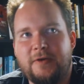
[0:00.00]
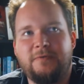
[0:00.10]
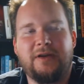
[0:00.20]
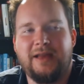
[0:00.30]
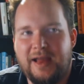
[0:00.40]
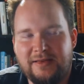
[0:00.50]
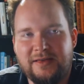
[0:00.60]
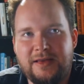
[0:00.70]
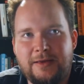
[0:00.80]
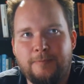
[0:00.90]
I find
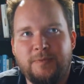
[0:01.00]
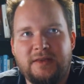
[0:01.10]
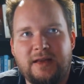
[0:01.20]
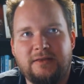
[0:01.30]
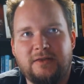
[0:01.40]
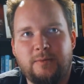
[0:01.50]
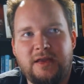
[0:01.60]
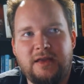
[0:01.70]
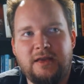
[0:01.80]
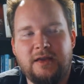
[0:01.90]
Etsy tends to
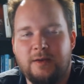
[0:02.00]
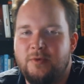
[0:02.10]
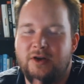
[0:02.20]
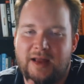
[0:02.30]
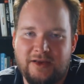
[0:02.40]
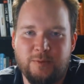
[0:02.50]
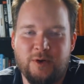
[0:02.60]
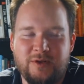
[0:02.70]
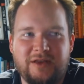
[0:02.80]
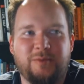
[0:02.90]
be, and I'm not an
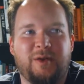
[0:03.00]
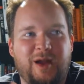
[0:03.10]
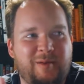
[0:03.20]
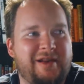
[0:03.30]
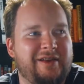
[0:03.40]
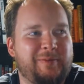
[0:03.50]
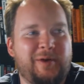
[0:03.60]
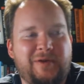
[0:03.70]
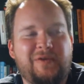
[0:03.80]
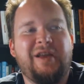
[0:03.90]
expert on this, but I am an
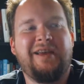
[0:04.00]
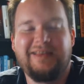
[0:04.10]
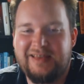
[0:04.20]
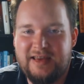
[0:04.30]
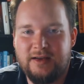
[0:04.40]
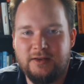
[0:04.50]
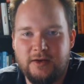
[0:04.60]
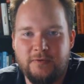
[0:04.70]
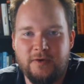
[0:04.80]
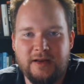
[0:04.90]
expert of seeing a lot
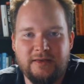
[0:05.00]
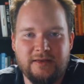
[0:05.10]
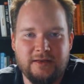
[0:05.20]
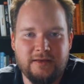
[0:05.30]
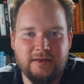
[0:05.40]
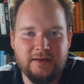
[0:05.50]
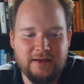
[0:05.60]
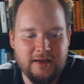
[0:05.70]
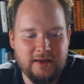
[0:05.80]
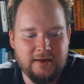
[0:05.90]
of friends
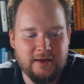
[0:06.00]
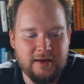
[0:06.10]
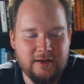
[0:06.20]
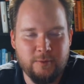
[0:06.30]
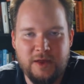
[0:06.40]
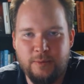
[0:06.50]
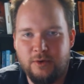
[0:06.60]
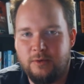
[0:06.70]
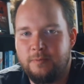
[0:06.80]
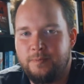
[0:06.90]
and other
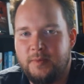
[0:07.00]
people